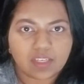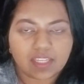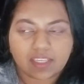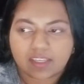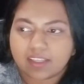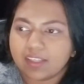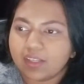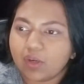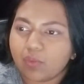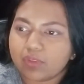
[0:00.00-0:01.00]
Like,
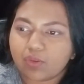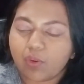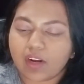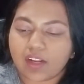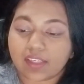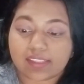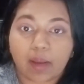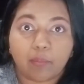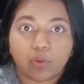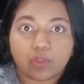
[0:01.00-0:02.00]
what's going on? Because I
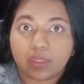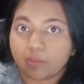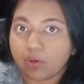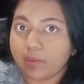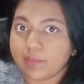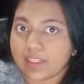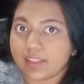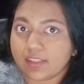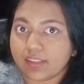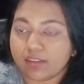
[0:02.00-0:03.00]
booked the appointment,
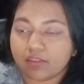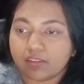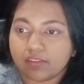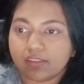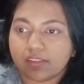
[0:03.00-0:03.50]
you know?